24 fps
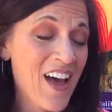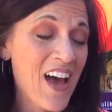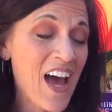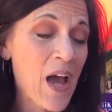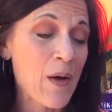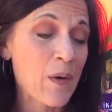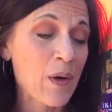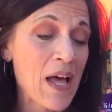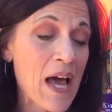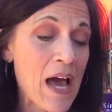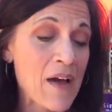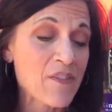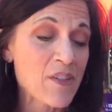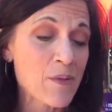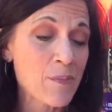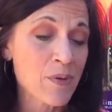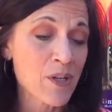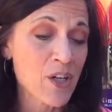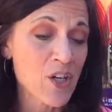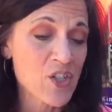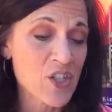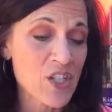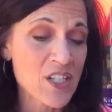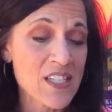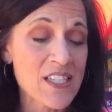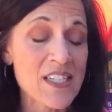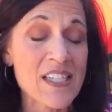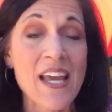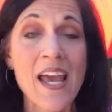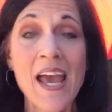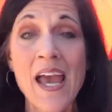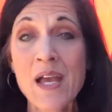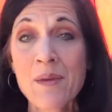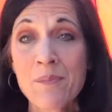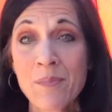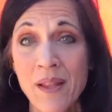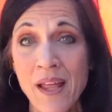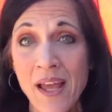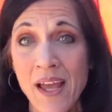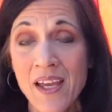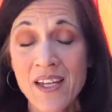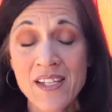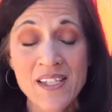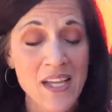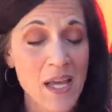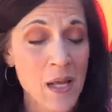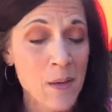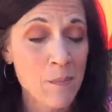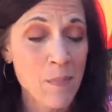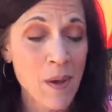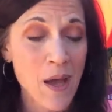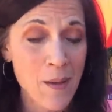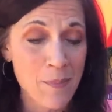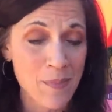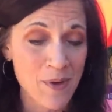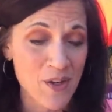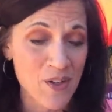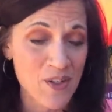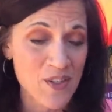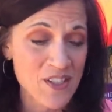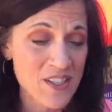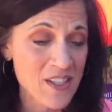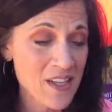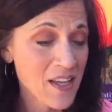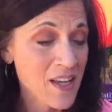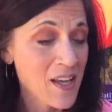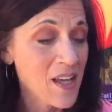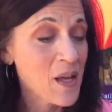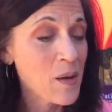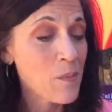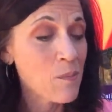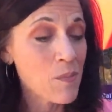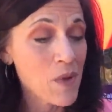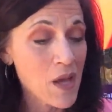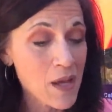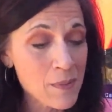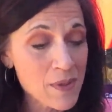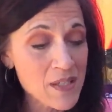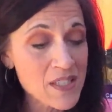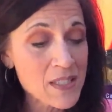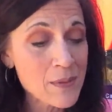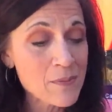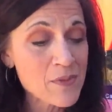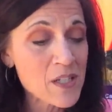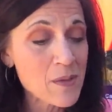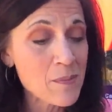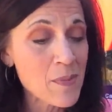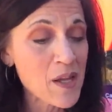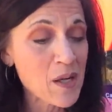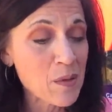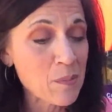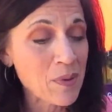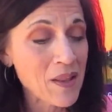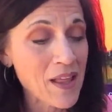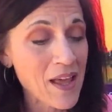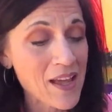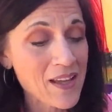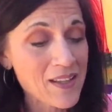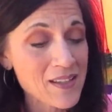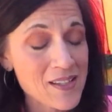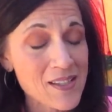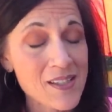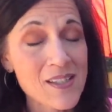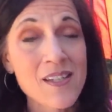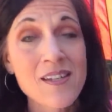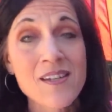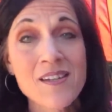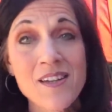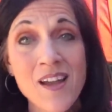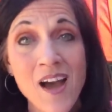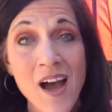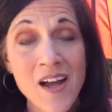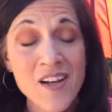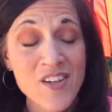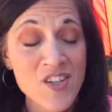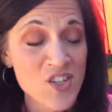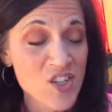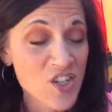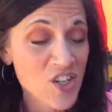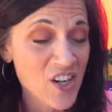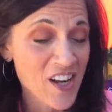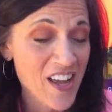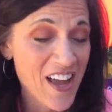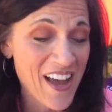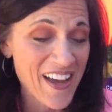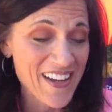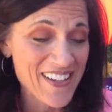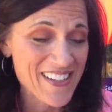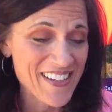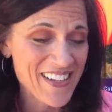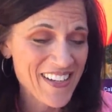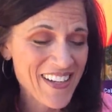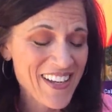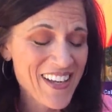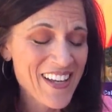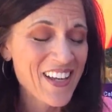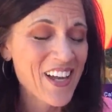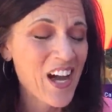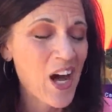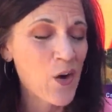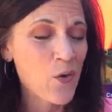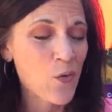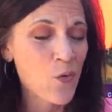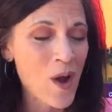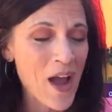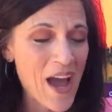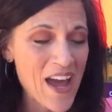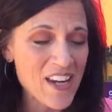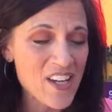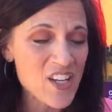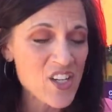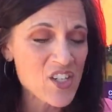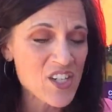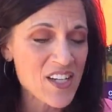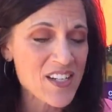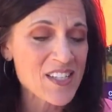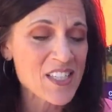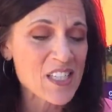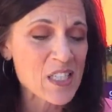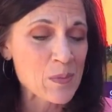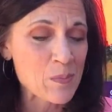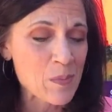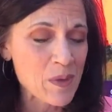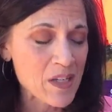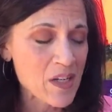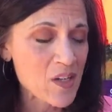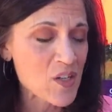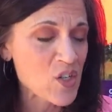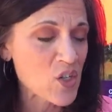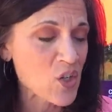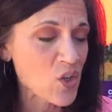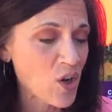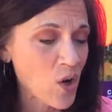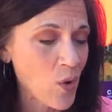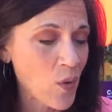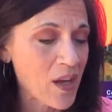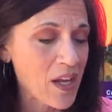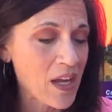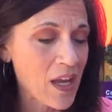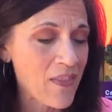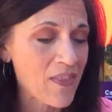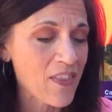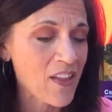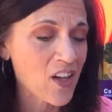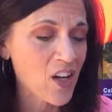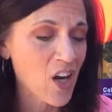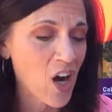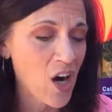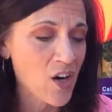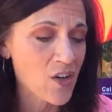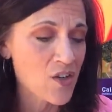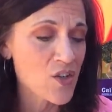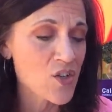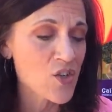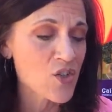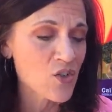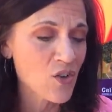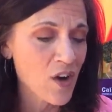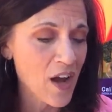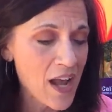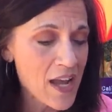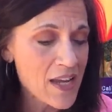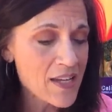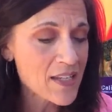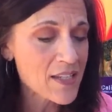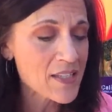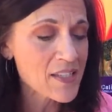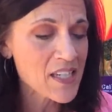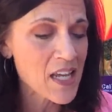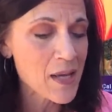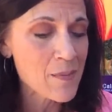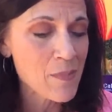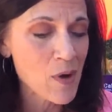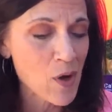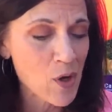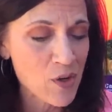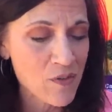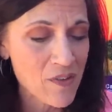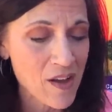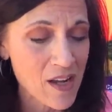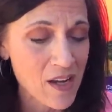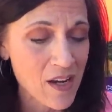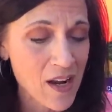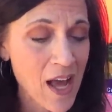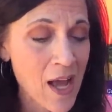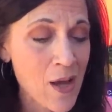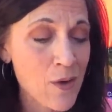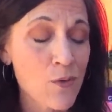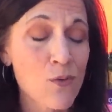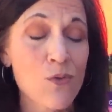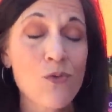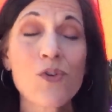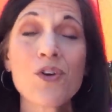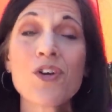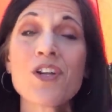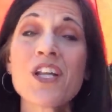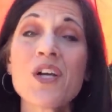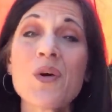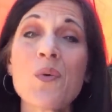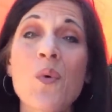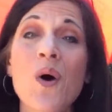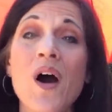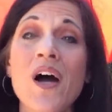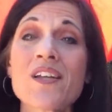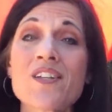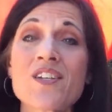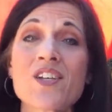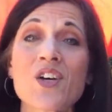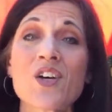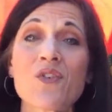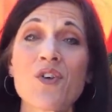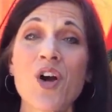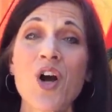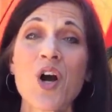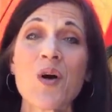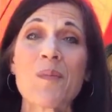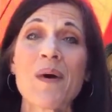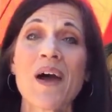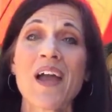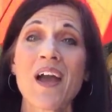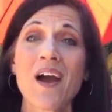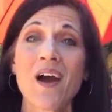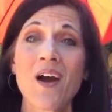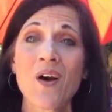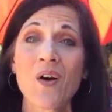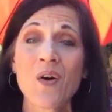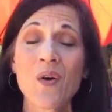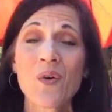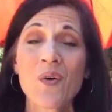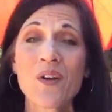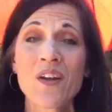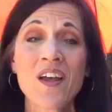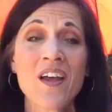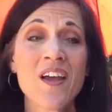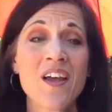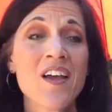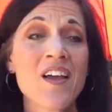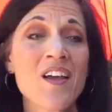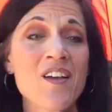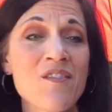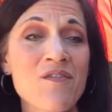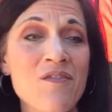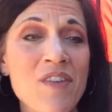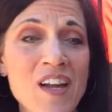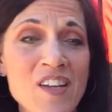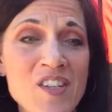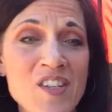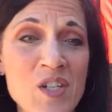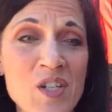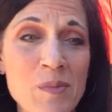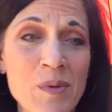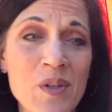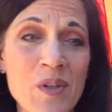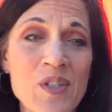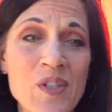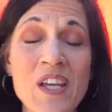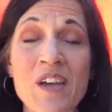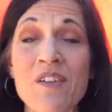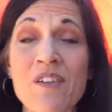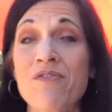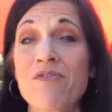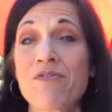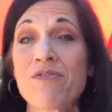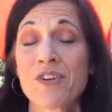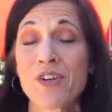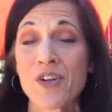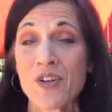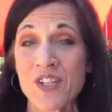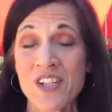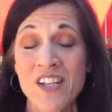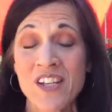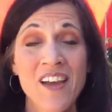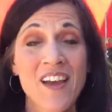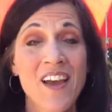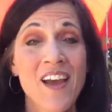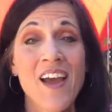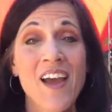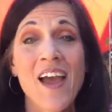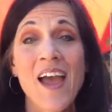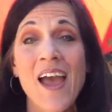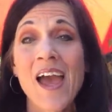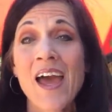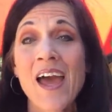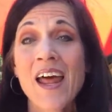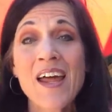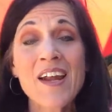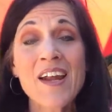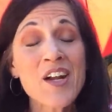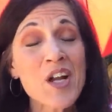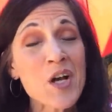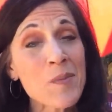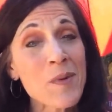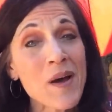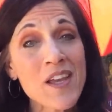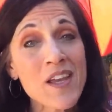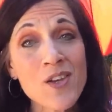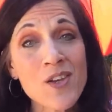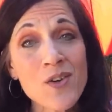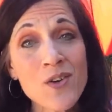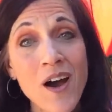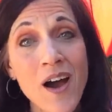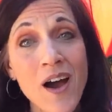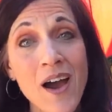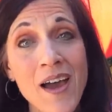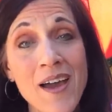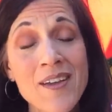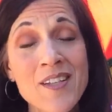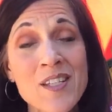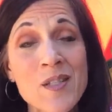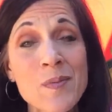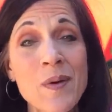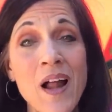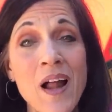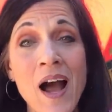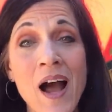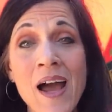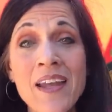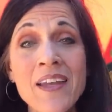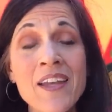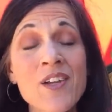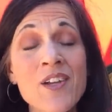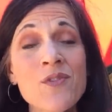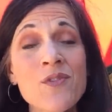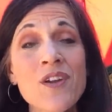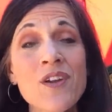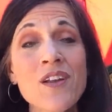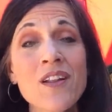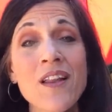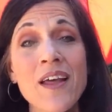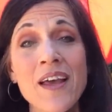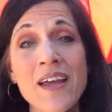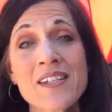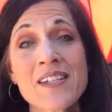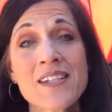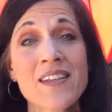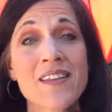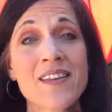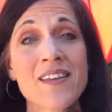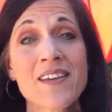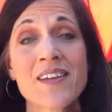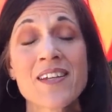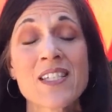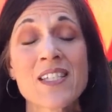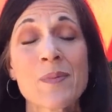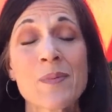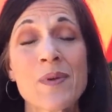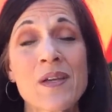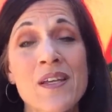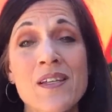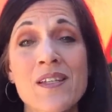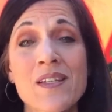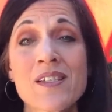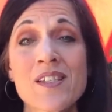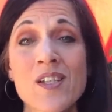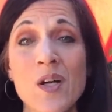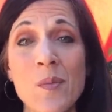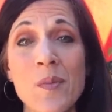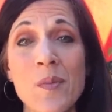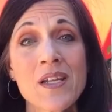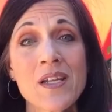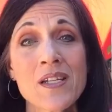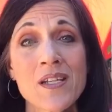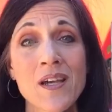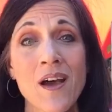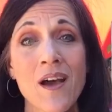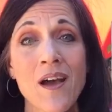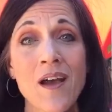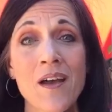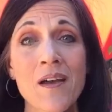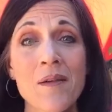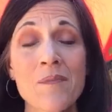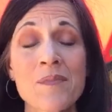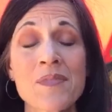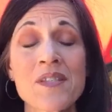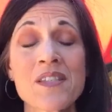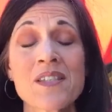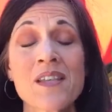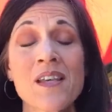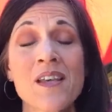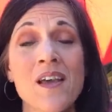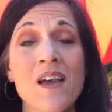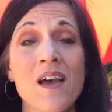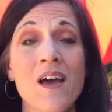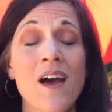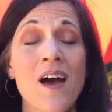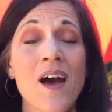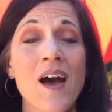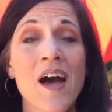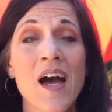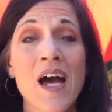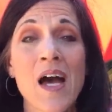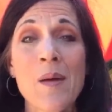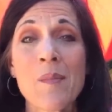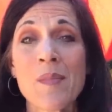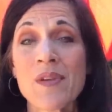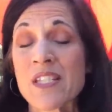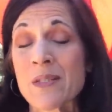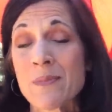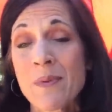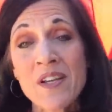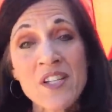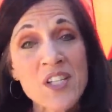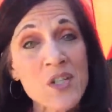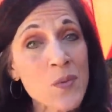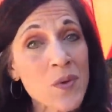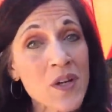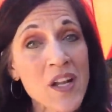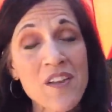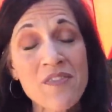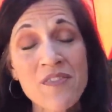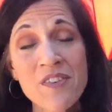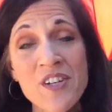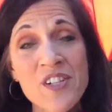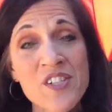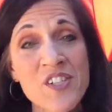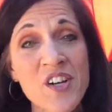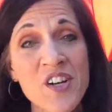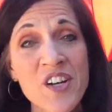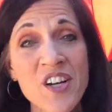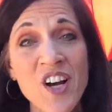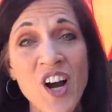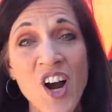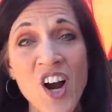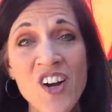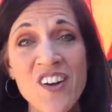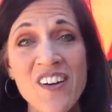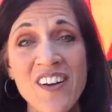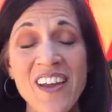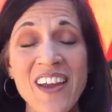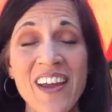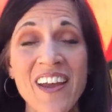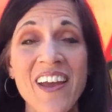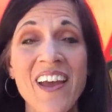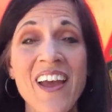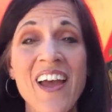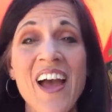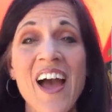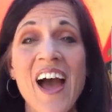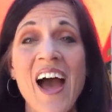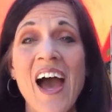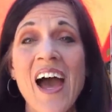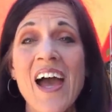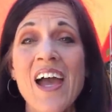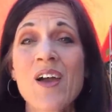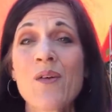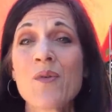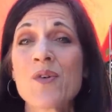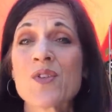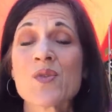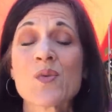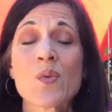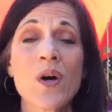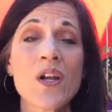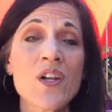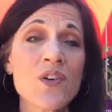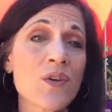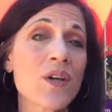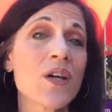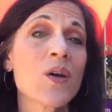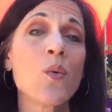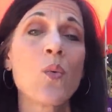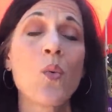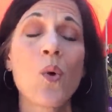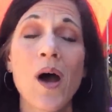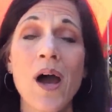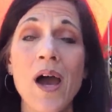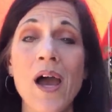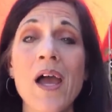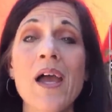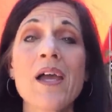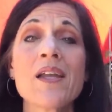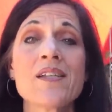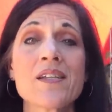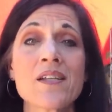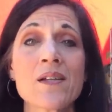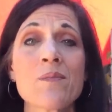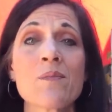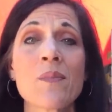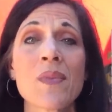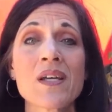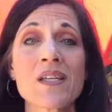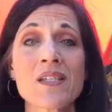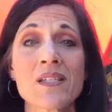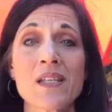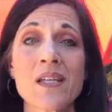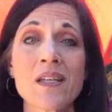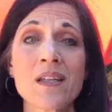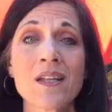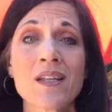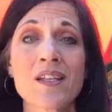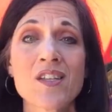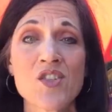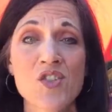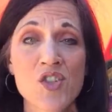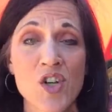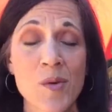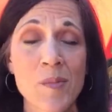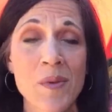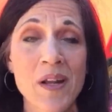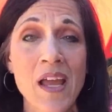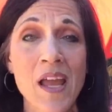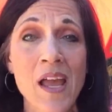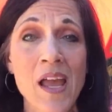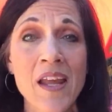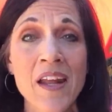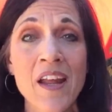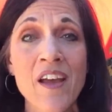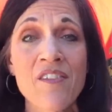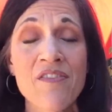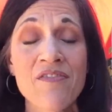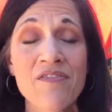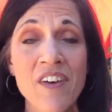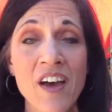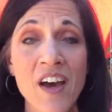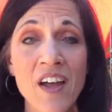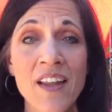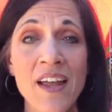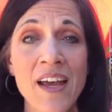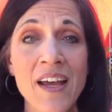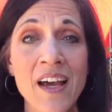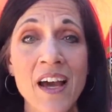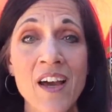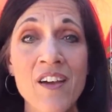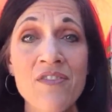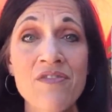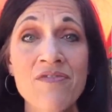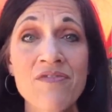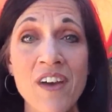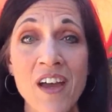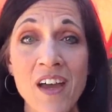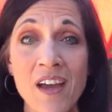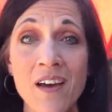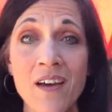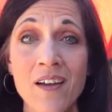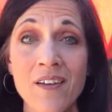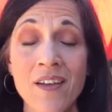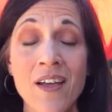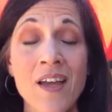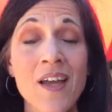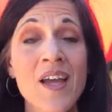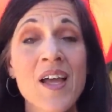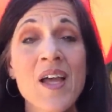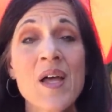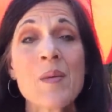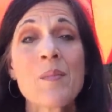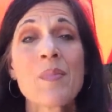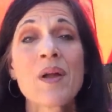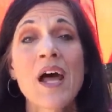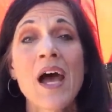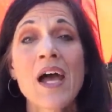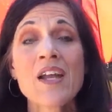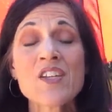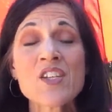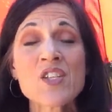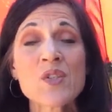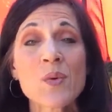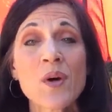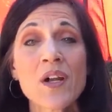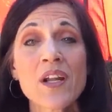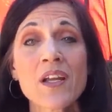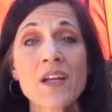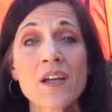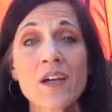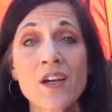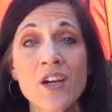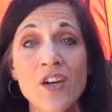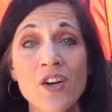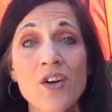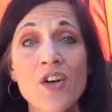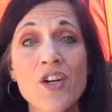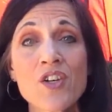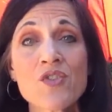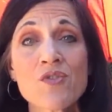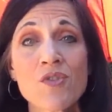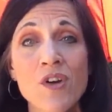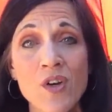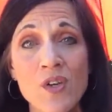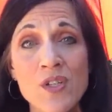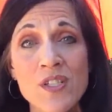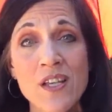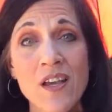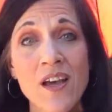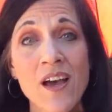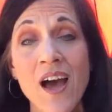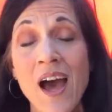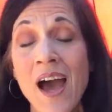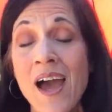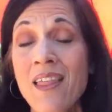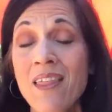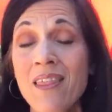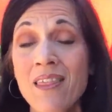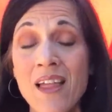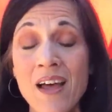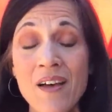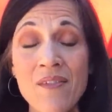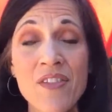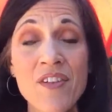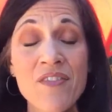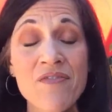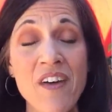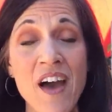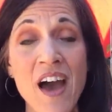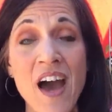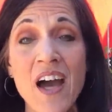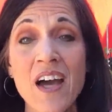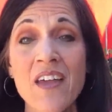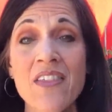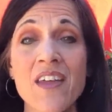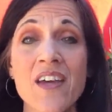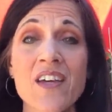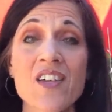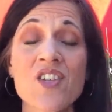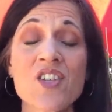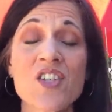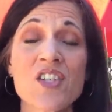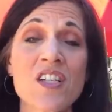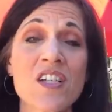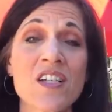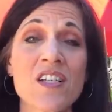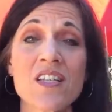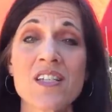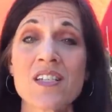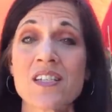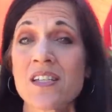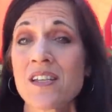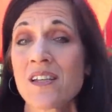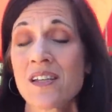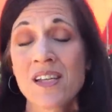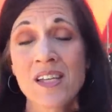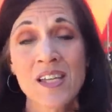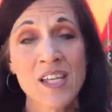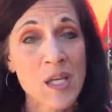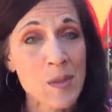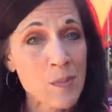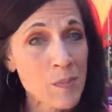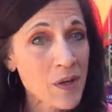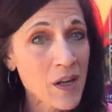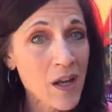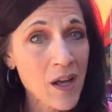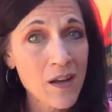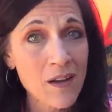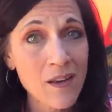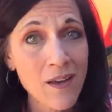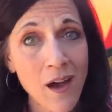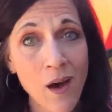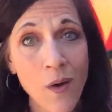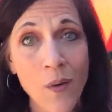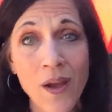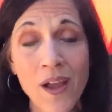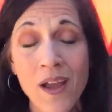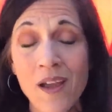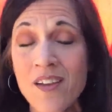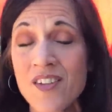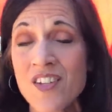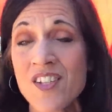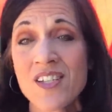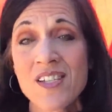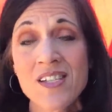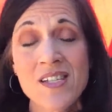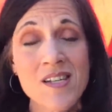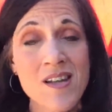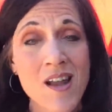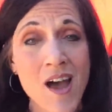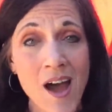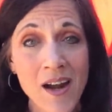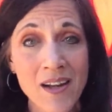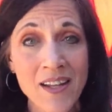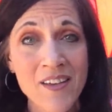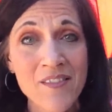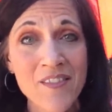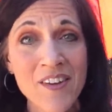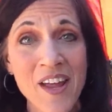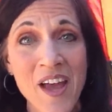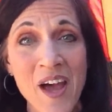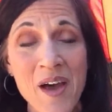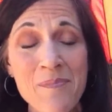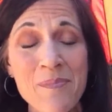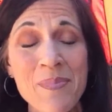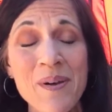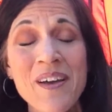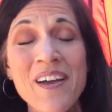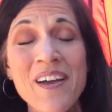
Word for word: I will have to purchase the eggplant and peppers. Maybe some tomato plants, not sure yet. Got radish and spinach growing in the garden, trying to stay motivated. I really want to grow my own vegetables and fruit. And I don't know about you guys, but I can relate to this because so times um, especially when I first started gardening. I was wondering why didn't my seedlings germinate and I felt like I failed. But I just want to encourage Rosa. I love the fact that she's keeping on going. She's not giving up.